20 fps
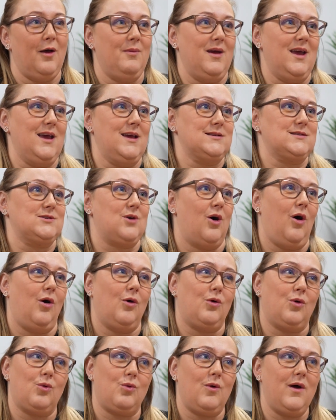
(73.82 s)
It's
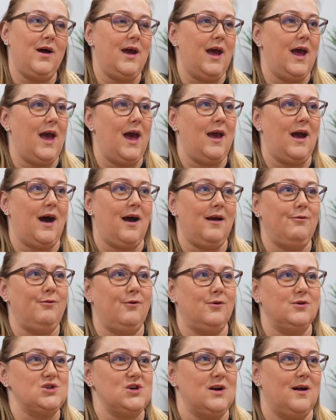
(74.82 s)
got great AI
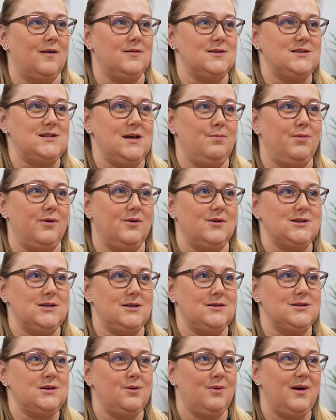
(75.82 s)
functionality built
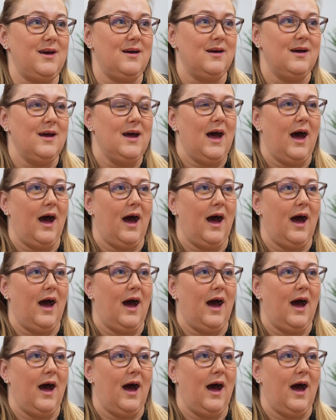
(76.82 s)
into it,